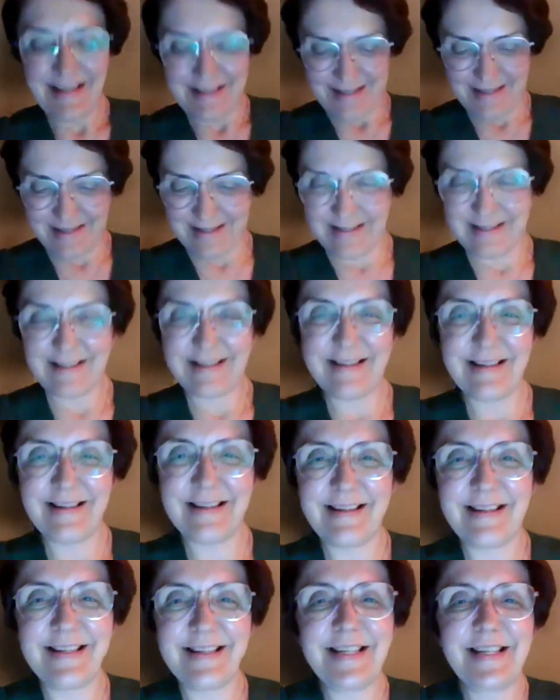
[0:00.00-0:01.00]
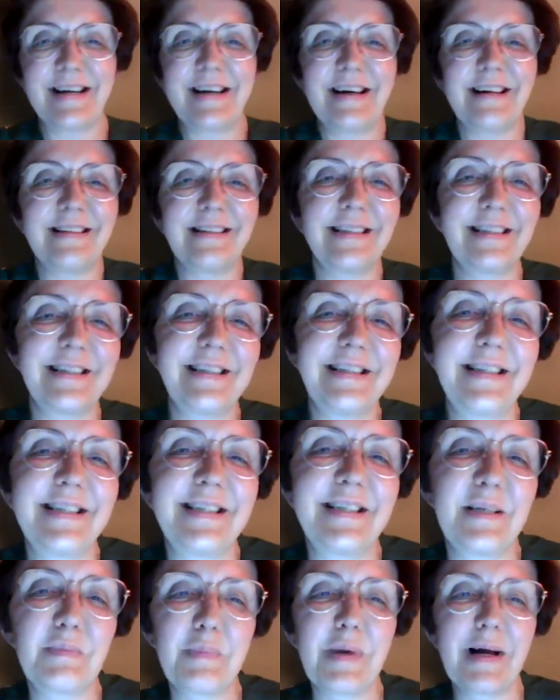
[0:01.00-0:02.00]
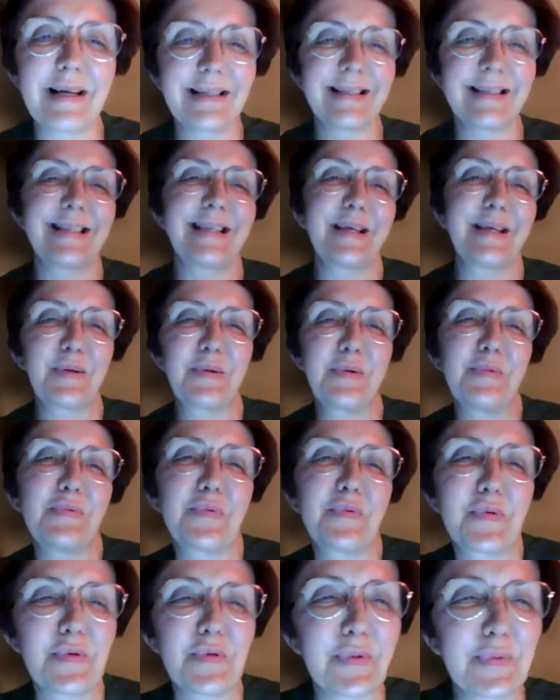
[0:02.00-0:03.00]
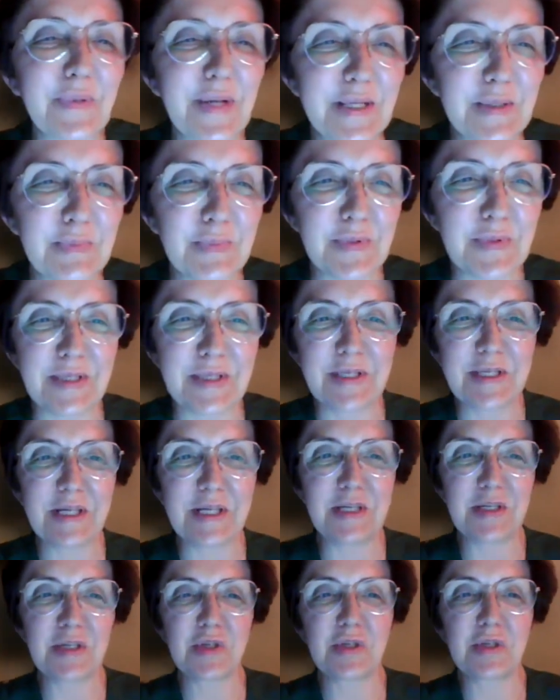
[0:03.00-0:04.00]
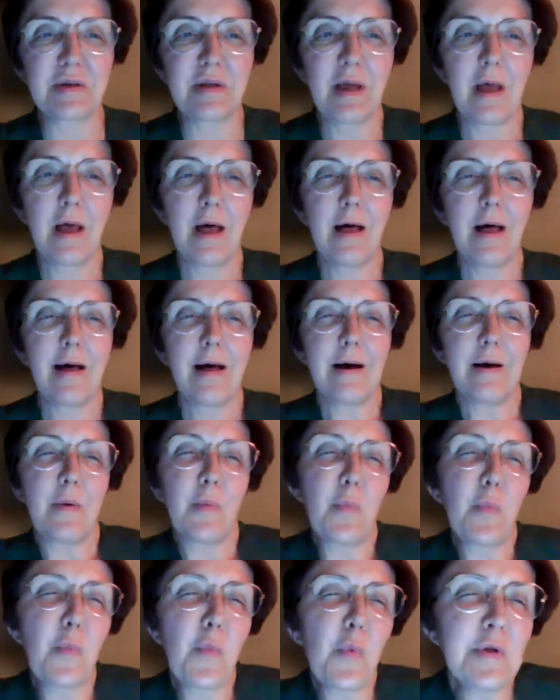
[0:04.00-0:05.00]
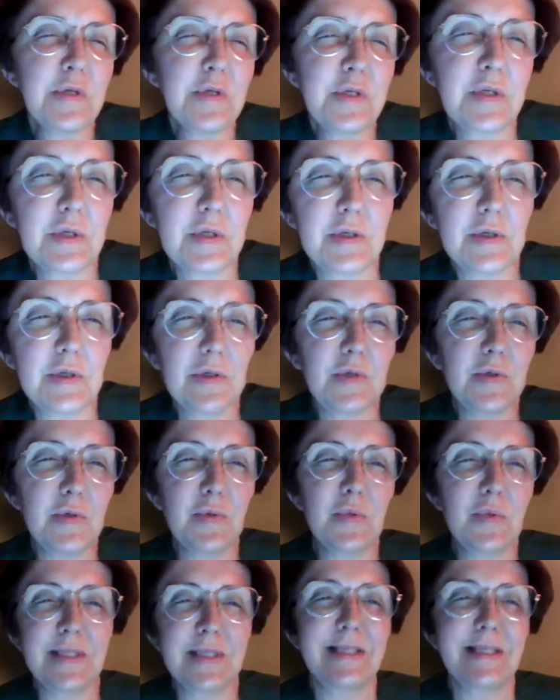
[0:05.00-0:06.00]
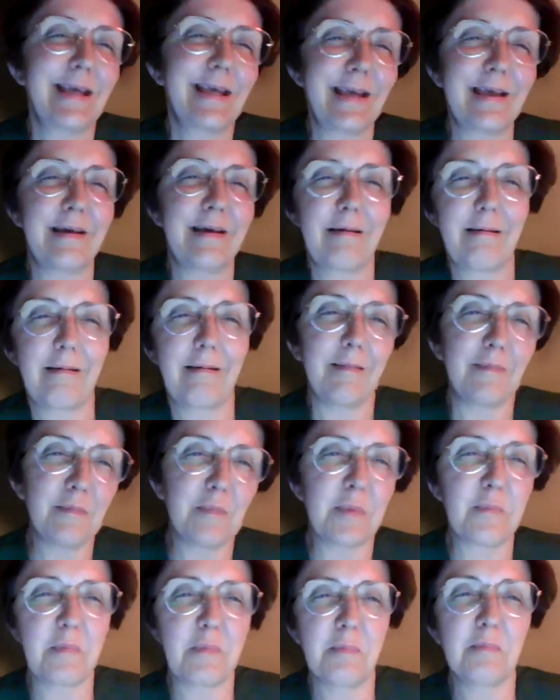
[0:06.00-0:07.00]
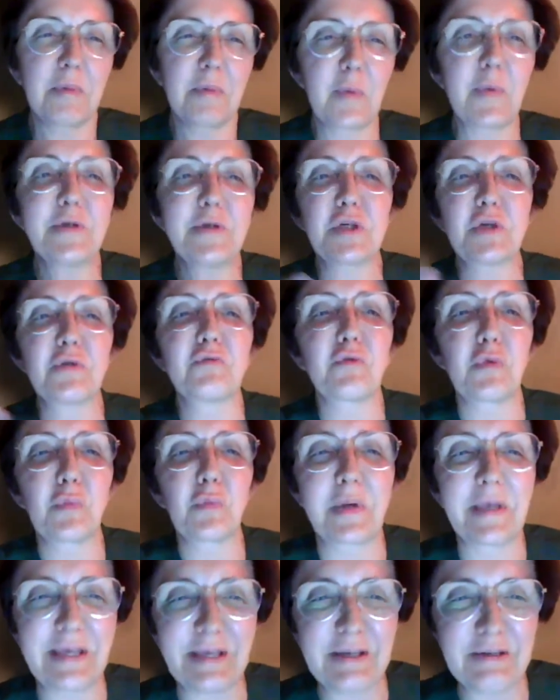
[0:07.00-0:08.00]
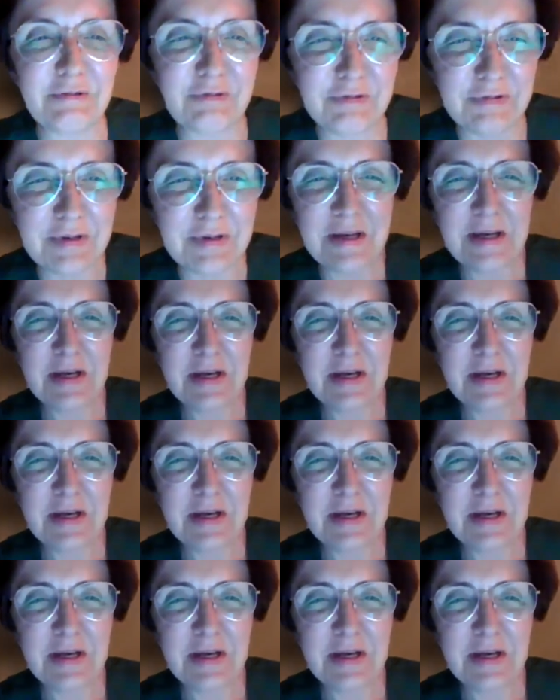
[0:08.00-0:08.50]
Dear Alla, dear Mike, thank you for your great presentation. What do you think, question from Kiev,